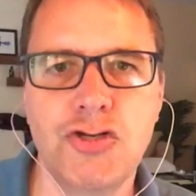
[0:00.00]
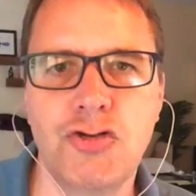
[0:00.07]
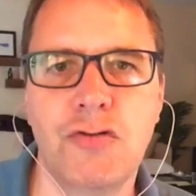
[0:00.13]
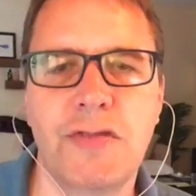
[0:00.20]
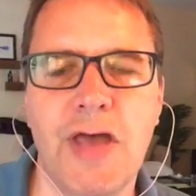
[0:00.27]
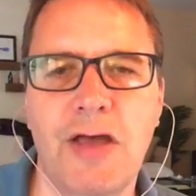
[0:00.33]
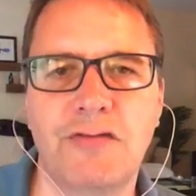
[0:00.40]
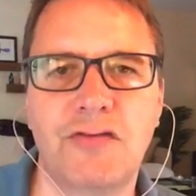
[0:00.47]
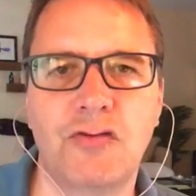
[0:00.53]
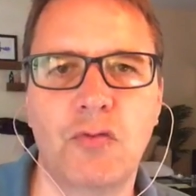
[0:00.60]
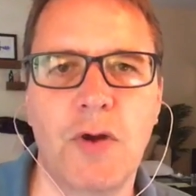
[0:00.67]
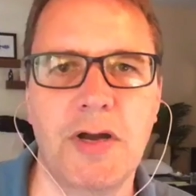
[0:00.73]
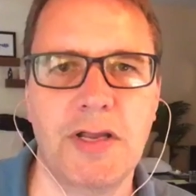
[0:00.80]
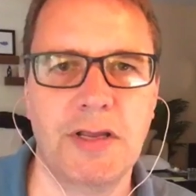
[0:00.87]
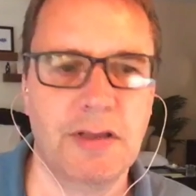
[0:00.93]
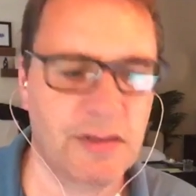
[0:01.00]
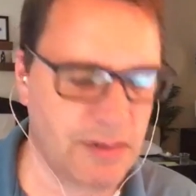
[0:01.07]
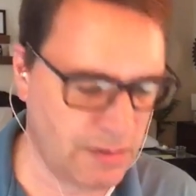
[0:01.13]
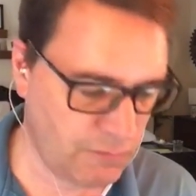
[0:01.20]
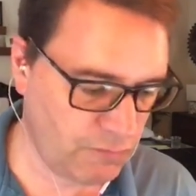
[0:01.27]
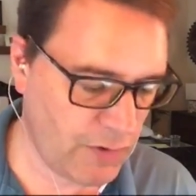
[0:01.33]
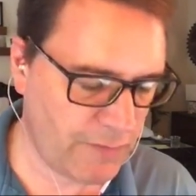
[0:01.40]
two thousand twenty,
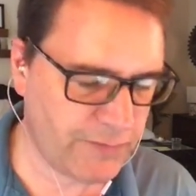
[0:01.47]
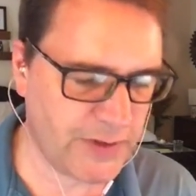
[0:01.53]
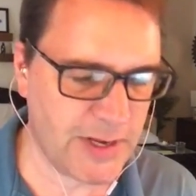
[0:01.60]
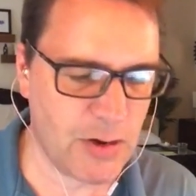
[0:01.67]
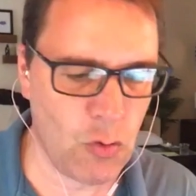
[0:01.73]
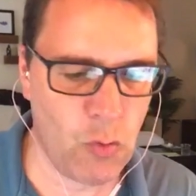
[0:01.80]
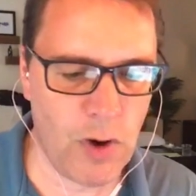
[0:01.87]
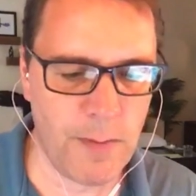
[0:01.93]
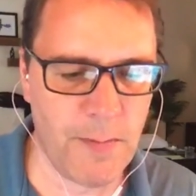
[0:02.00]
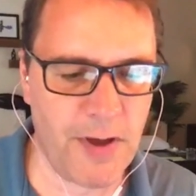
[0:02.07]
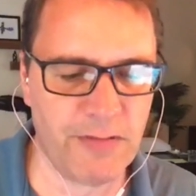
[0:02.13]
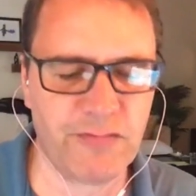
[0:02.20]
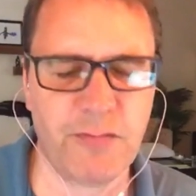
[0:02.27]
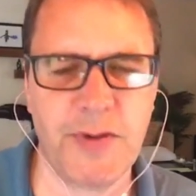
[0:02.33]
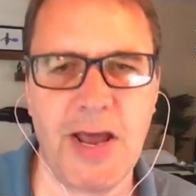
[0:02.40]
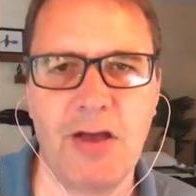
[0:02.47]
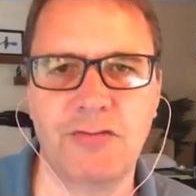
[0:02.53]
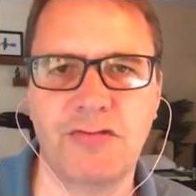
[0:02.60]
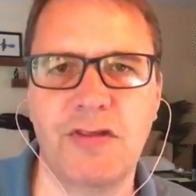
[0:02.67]
roughly one month from now.